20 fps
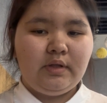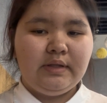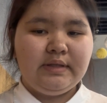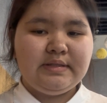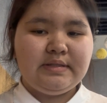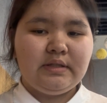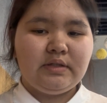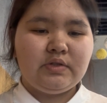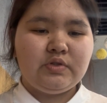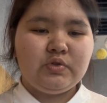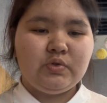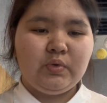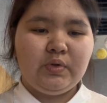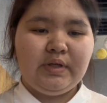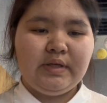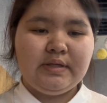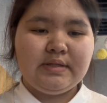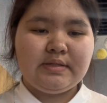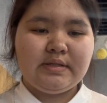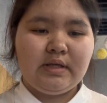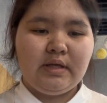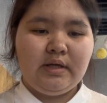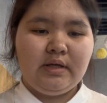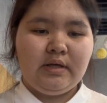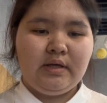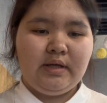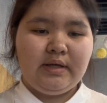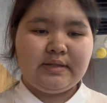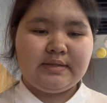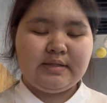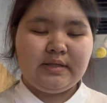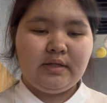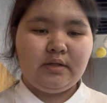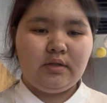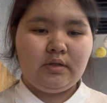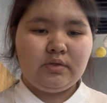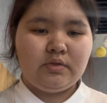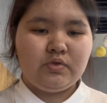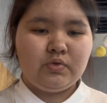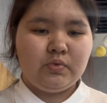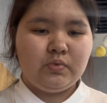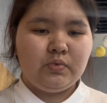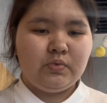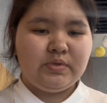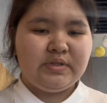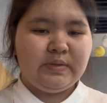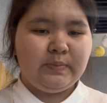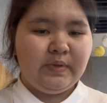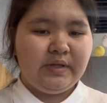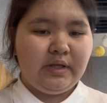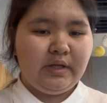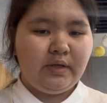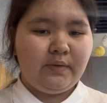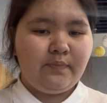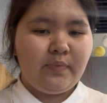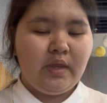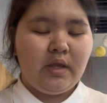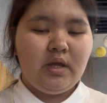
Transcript: leading to his uh, exile to Siberia.